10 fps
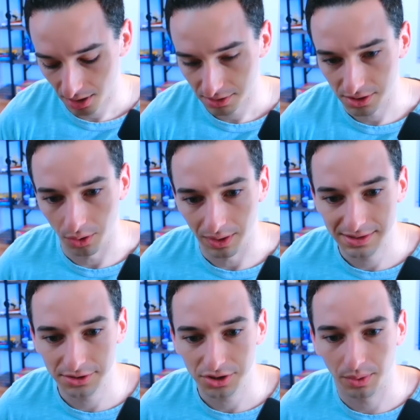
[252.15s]
So
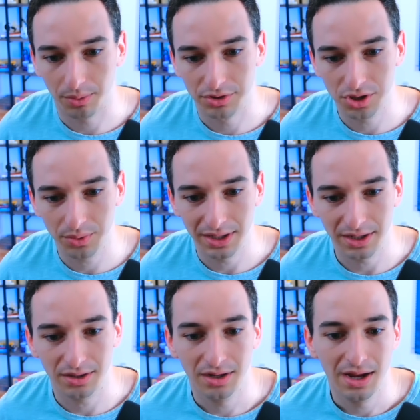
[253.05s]
essentially what we're doing
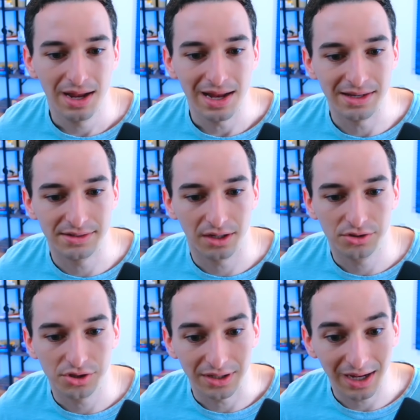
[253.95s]
here is
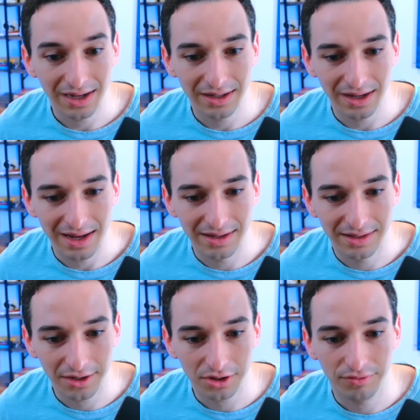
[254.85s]
creating a
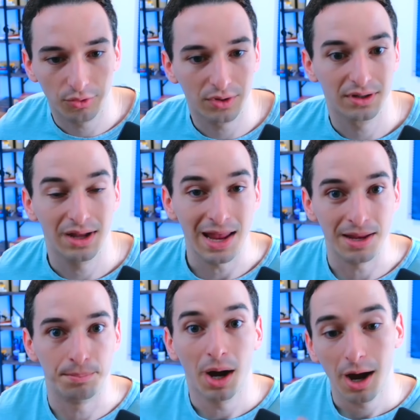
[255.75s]
getter for
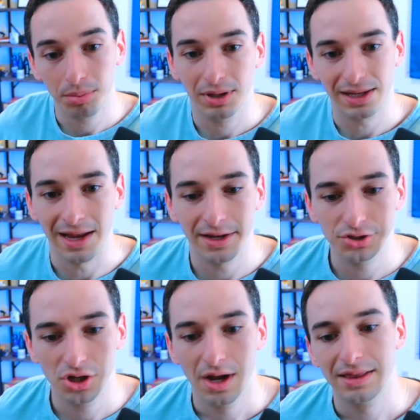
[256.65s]
a public
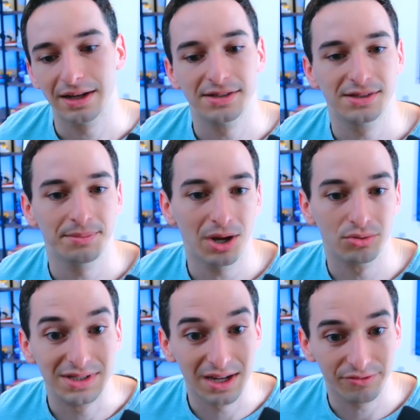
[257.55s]
age that is somehow
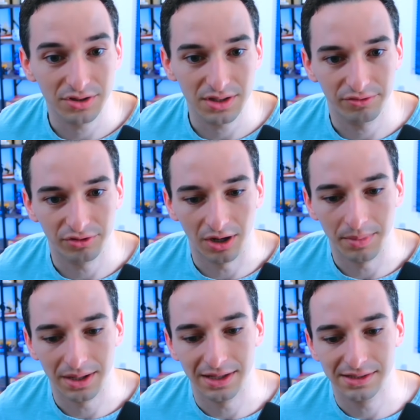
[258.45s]
different
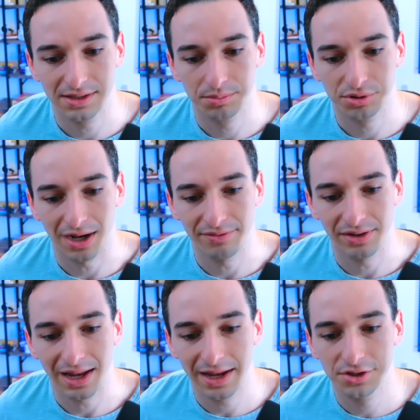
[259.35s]
from this
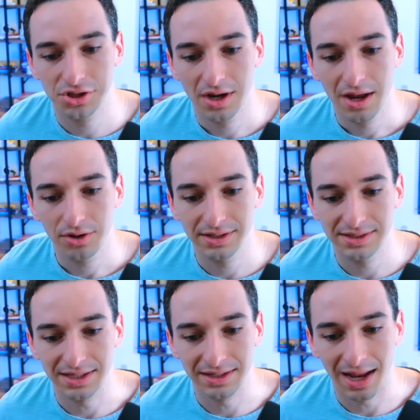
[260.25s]
private age. You can
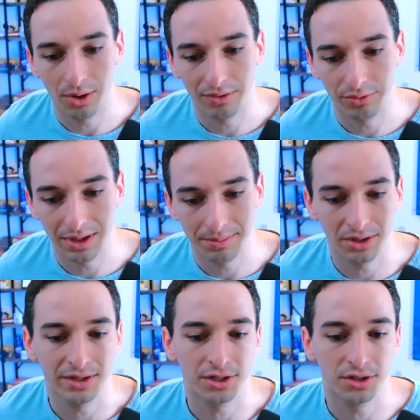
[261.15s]
see now if we come
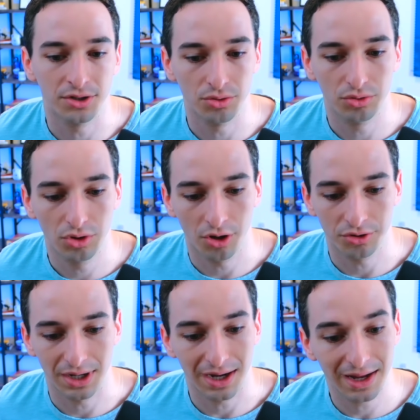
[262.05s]
down here and do
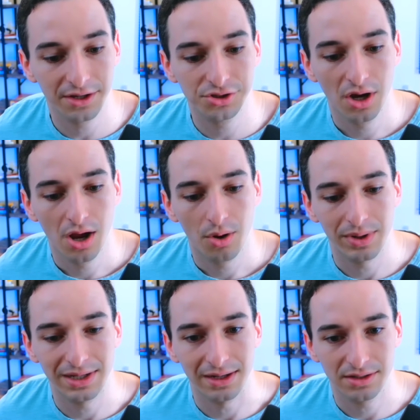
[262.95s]
Conner.age,
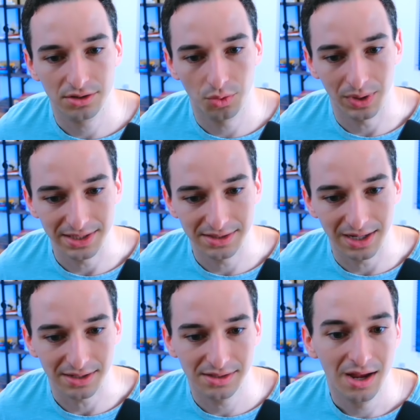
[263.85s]
we get
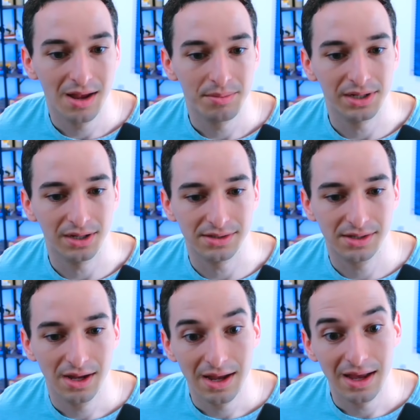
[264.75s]
twenty-six
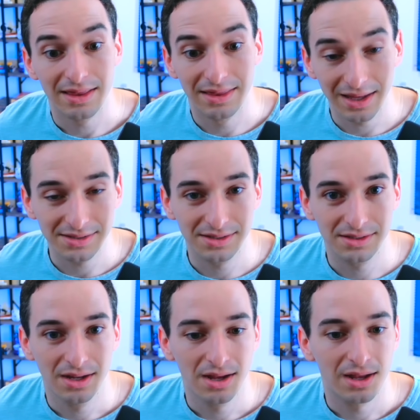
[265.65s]
because
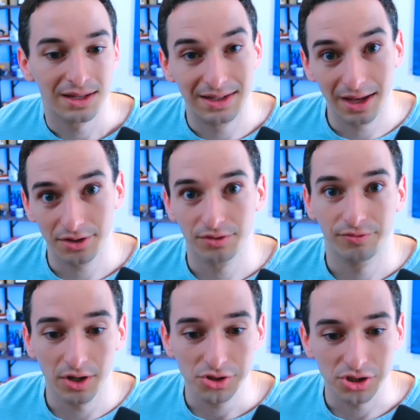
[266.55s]
this getter
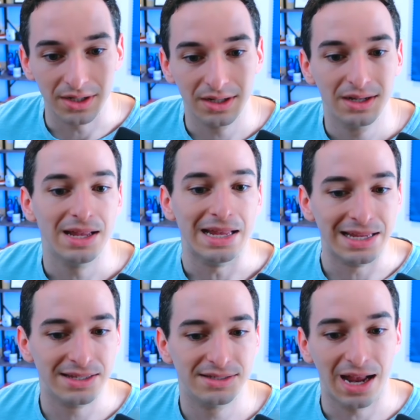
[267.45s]
function
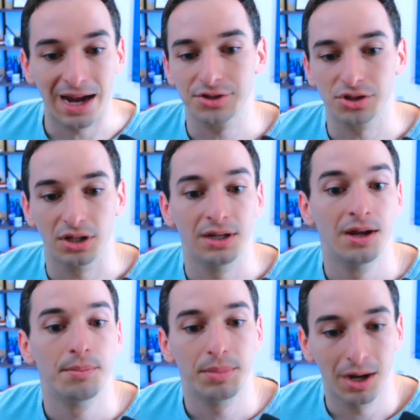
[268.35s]
is actually
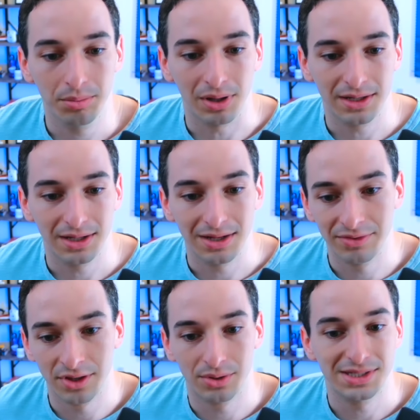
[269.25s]
public,
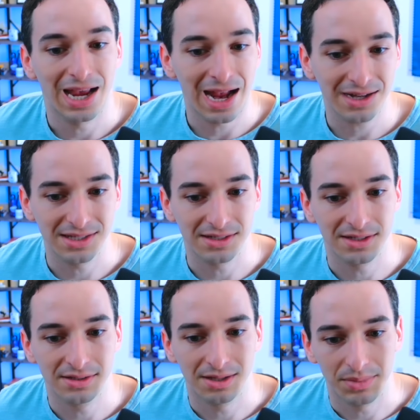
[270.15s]
even though it's
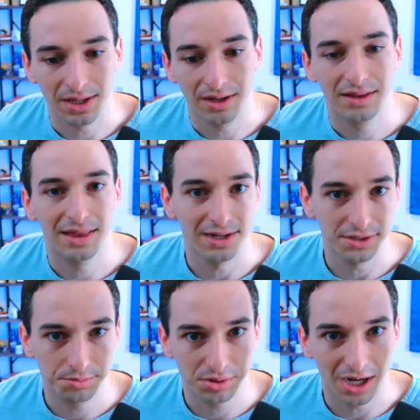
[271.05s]
accessing something that
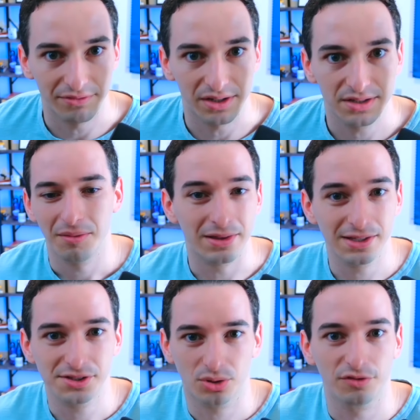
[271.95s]
is private. And
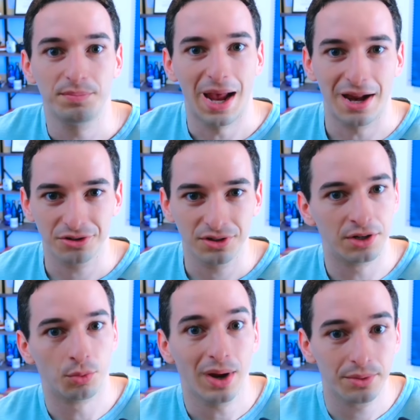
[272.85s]
this sort of pattern
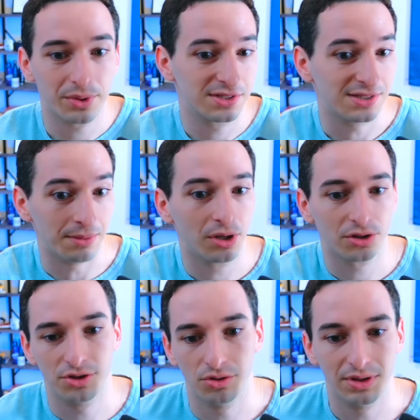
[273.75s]
in a way works
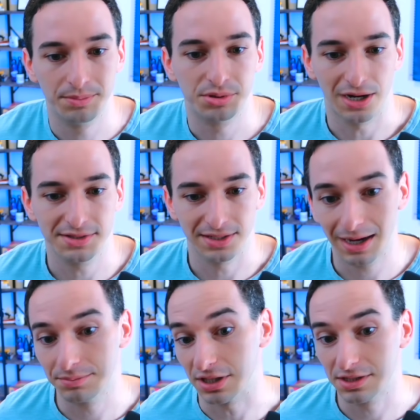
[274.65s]
similar to the proxy
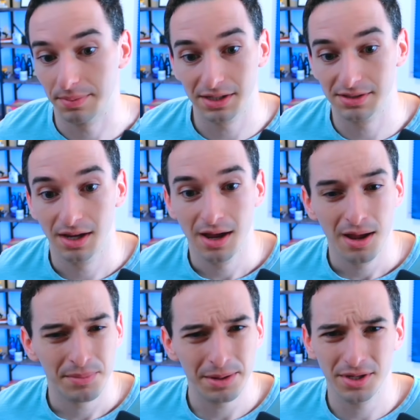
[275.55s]
objects because
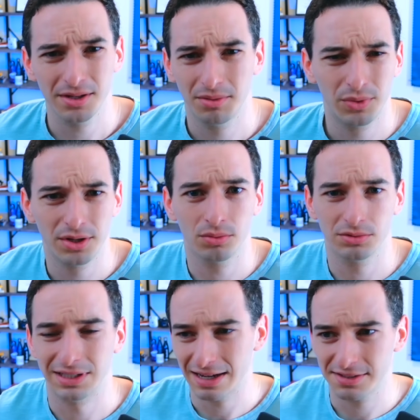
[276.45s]
maybe we
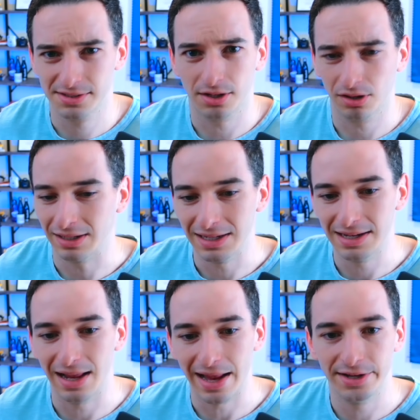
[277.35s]
don't necessarily
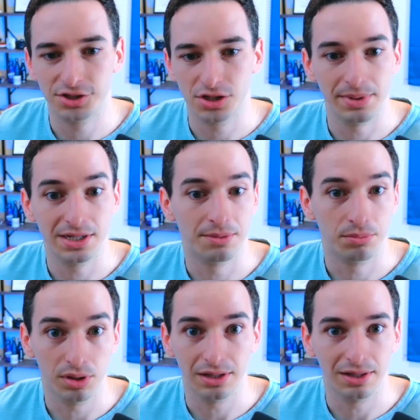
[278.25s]
need age to be
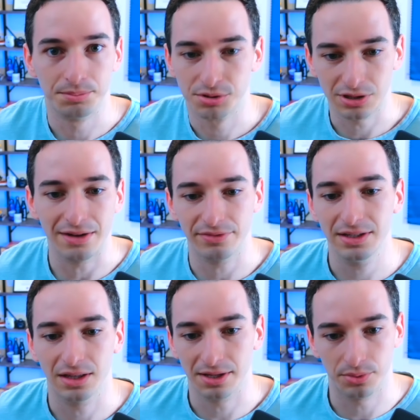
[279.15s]
completely
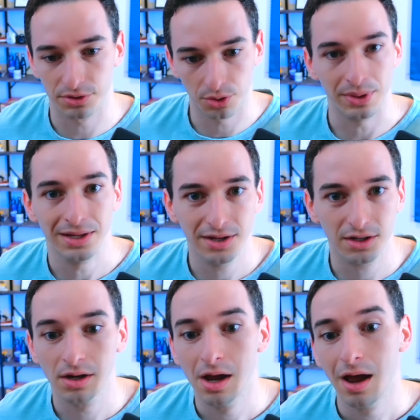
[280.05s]
private like we're doing
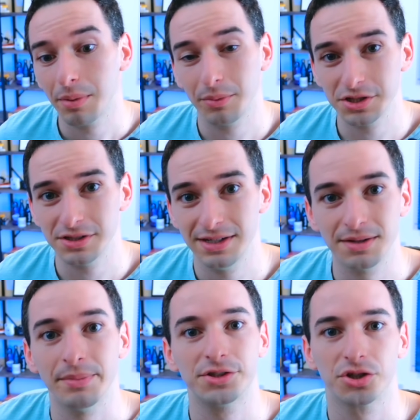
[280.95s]
here, but we just need
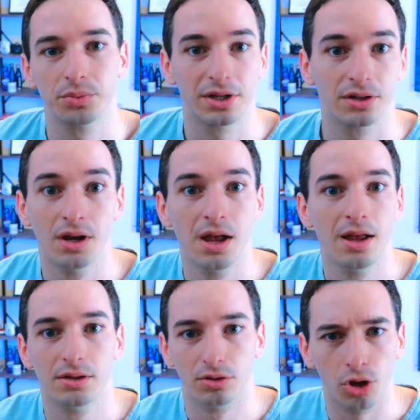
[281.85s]
to make sure we are
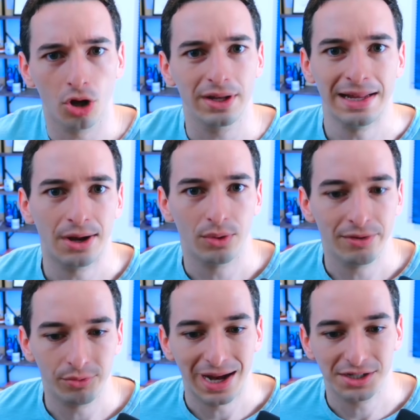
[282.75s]
logging out
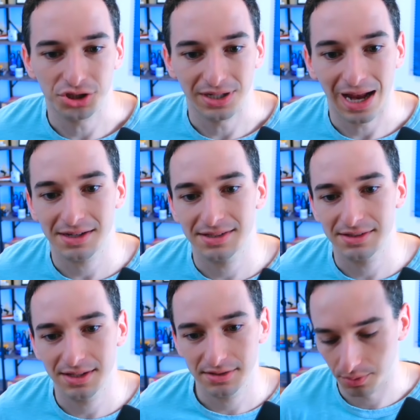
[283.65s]
if we actually
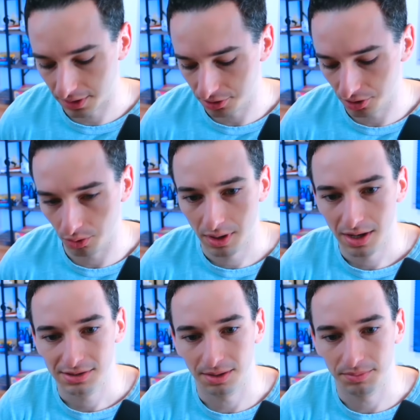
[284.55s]
access it. So we could do
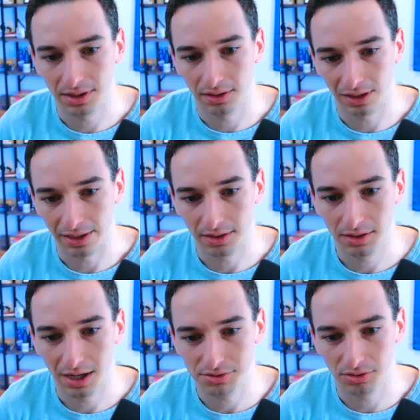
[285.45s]
something like
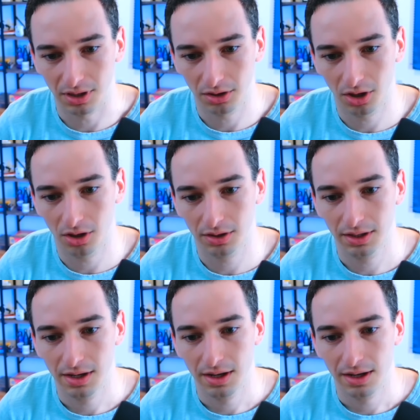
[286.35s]
console.log
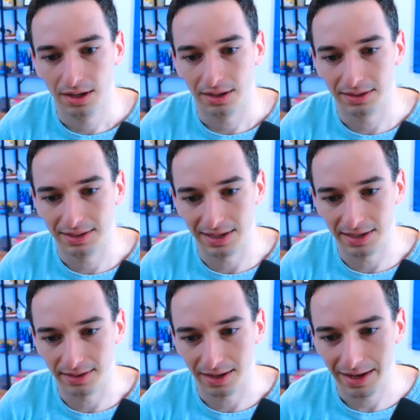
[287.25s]

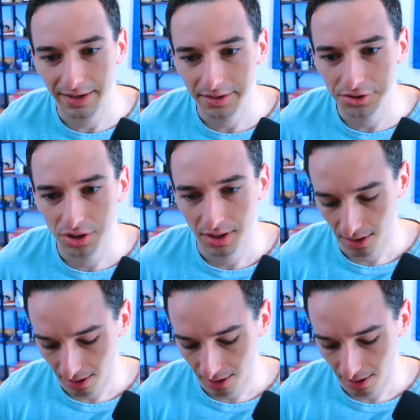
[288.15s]
getting age.